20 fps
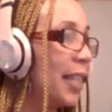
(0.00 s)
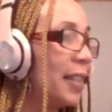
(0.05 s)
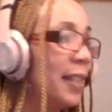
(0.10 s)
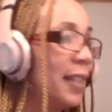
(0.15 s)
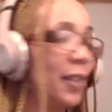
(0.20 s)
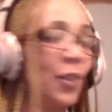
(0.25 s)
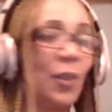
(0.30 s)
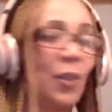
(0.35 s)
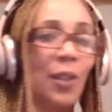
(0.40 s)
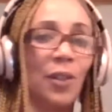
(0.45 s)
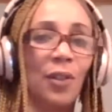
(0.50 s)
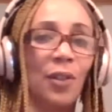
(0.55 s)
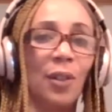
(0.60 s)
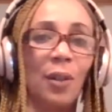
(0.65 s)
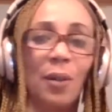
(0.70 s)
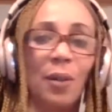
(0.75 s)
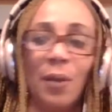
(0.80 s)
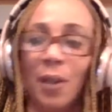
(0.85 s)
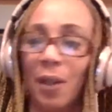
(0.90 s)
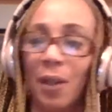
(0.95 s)
of situation
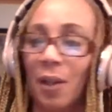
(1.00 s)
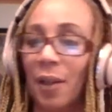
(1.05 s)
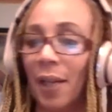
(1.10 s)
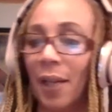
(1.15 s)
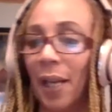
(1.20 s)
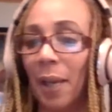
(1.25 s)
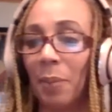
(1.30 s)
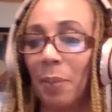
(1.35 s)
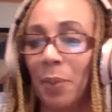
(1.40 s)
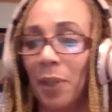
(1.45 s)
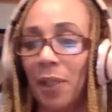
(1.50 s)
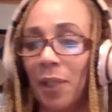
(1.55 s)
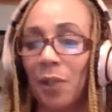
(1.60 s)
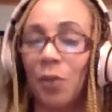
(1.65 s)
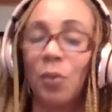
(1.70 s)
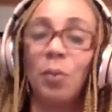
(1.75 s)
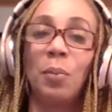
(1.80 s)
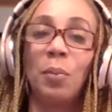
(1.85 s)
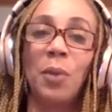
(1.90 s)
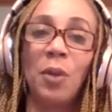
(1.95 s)
going on, April is
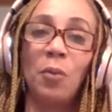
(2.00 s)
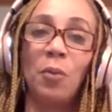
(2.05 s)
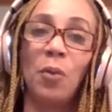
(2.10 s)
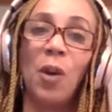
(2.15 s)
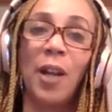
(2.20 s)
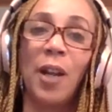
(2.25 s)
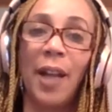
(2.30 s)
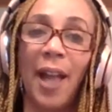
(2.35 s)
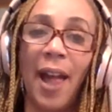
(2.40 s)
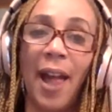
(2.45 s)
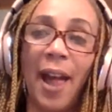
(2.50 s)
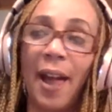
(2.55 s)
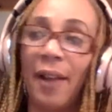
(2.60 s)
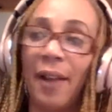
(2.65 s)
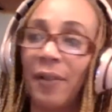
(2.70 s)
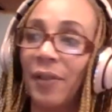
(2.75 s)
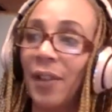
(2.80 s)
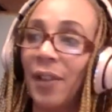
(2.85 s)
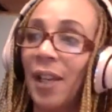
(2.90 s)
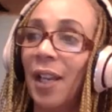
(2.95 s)
whom you want to
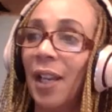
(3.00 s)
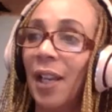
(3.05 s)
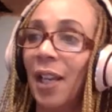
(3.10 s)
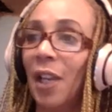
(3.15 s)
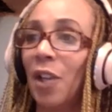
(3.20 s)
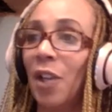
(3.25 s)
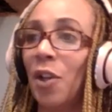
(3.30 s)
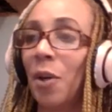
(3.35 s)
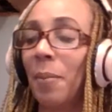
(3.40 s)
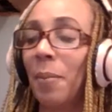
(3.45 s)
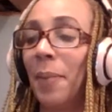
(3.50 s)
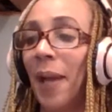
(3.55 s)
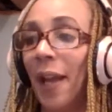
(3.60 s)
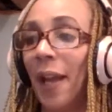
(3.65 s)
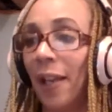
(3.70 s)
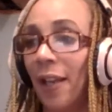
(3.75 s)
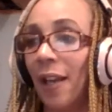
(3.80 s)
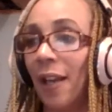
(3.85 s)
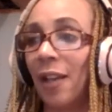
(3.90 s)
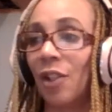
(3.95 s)
have in your
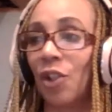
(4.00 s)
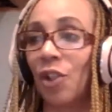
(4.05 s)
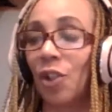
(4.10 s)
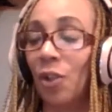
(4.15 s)
backyard.